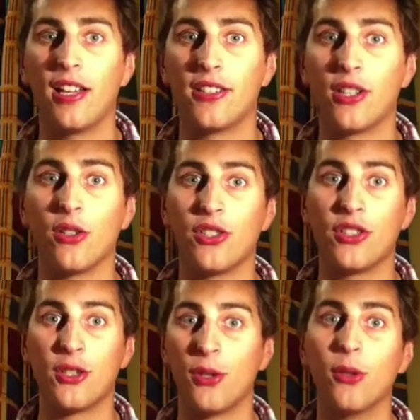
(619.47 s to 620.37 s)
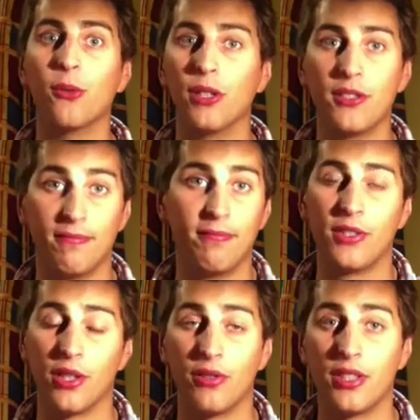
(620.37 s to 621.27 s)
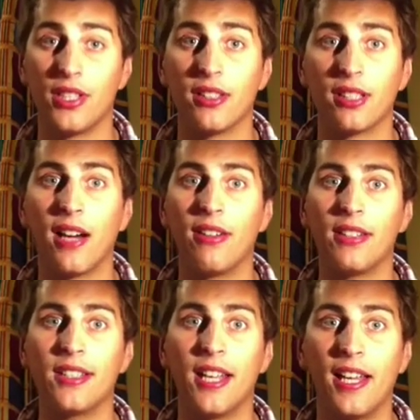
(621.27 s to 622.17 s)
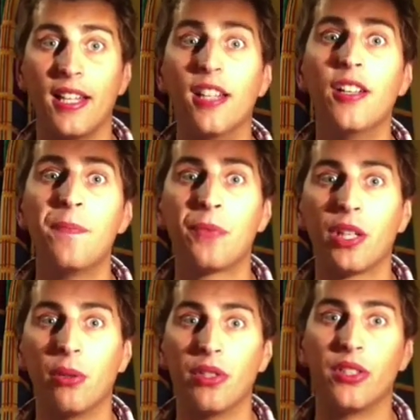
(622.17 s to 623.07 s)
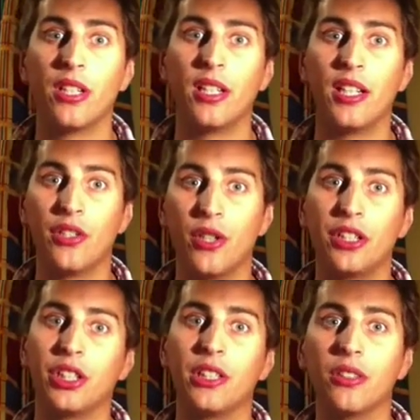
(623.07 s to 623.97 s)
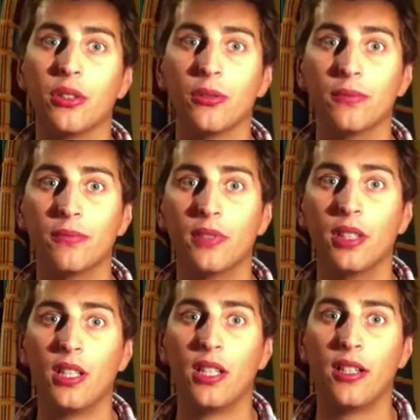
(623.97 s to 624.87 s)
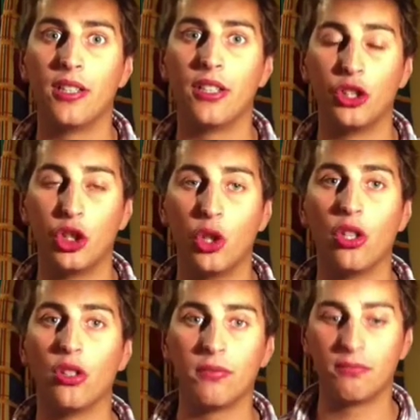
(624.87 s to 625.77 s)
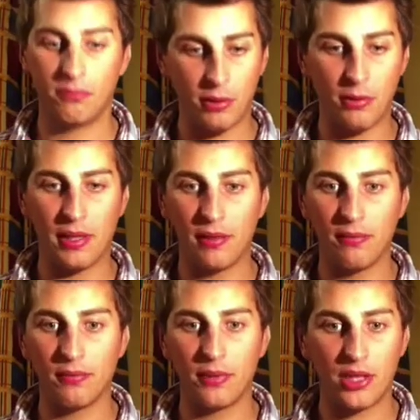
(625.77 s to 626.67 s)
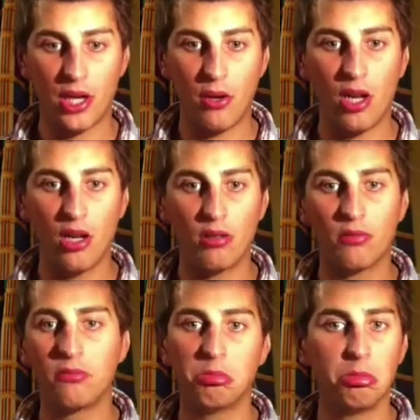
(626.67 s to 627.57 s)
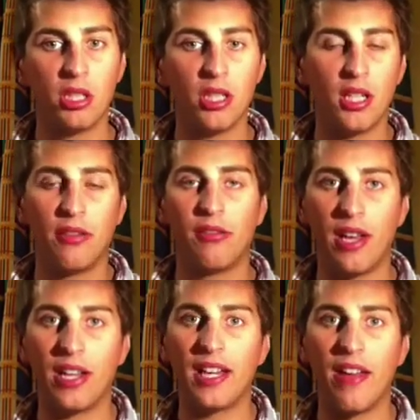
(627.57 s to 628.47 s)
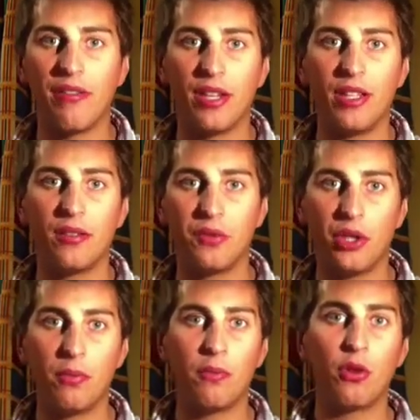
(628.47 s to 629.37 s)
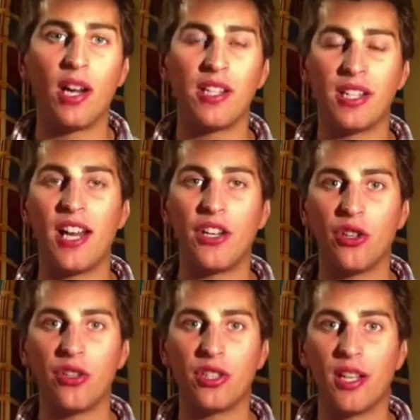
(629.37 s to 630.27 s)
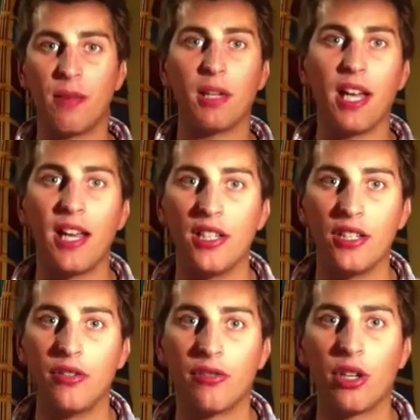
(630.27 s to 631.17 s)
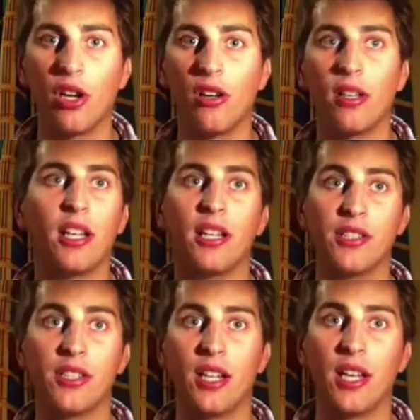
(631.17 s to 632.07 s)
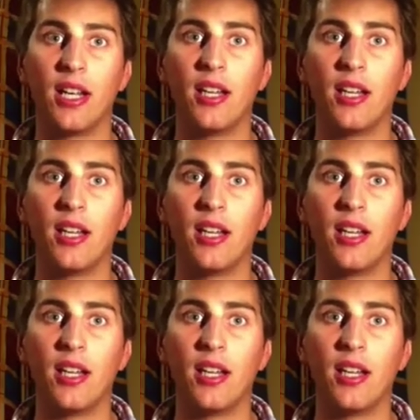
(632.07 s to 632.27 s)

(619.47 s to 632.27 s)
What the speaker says: soldier's tool, which soldiers still carry today, was the entrenching tool. This is short, probably about so long, fairly heavy. You grind an edge onto that blade and you've got, as